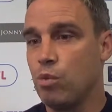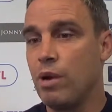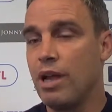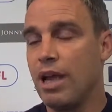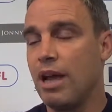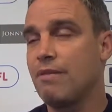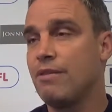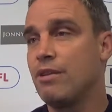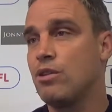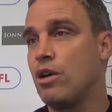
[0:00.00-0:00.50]
we
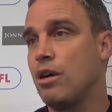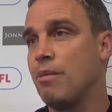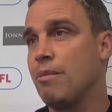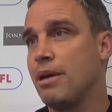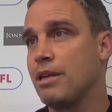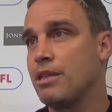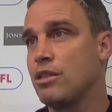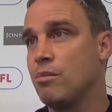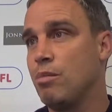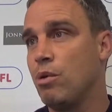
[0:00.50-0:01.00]
have to try and
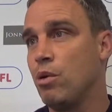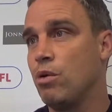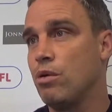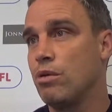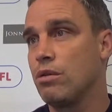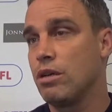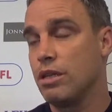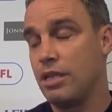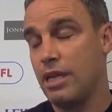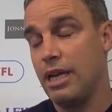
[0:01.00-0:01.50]
pass the ball
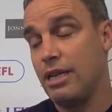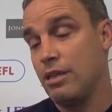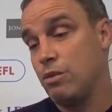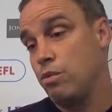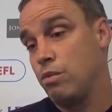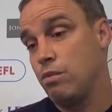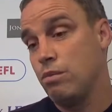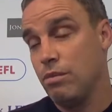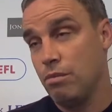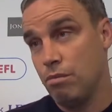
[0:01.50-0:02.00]
because it is
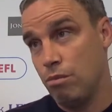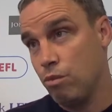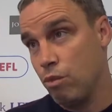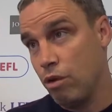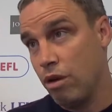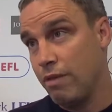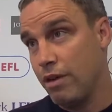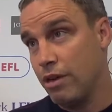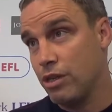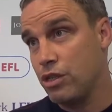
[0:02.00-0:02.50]

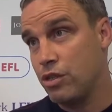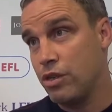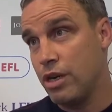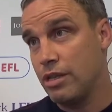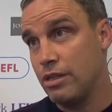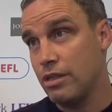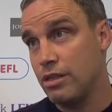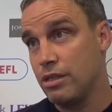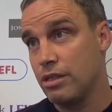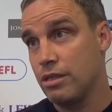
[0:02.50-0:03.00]
one of our
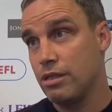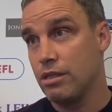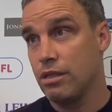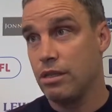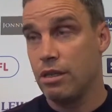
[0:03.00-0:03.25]
strengths.